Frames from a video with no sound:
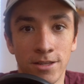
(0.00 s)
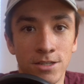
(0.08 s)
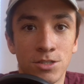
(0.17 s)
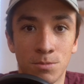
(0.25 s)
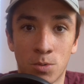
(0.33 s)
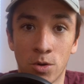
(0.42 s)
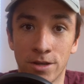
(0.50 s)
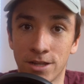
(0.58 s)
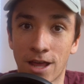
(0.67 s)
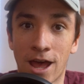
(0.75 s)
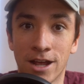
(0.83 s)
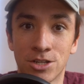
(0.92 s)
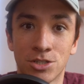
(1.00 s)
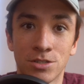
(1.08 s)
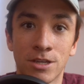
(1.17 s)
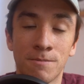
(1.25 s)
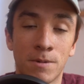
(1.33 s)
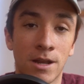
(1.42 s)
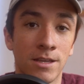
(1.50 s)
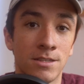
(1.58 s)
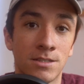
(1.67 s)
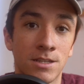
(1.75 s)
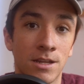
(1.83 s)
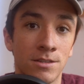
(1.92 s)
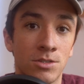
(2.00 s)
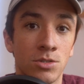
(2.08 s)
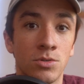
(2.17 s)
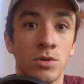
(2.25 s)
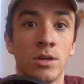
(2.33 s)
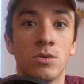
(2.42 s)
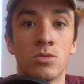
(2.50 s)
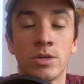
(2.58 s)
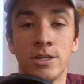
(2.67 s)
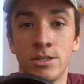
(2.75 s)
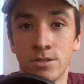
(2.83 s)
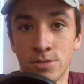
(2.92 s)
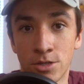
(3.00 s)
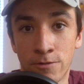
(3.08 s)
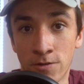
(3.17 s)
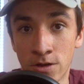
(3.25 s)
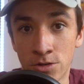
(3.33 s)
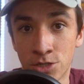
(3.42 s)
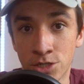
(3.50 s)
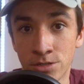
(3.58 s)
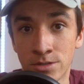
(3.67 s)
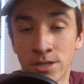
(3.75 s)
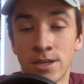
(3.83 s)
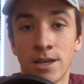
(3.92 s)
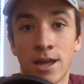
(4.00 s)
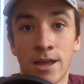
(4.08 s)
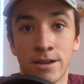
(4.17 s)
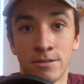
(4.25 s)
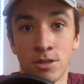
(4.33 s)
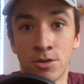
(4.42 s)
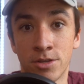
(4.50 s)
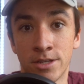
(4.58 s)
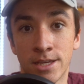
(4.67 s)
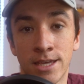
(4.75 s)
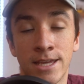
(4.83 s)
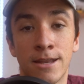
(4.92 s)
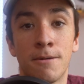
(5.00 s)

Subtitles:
disappointed actually, but I decided to redo this photo shoot and I loaded in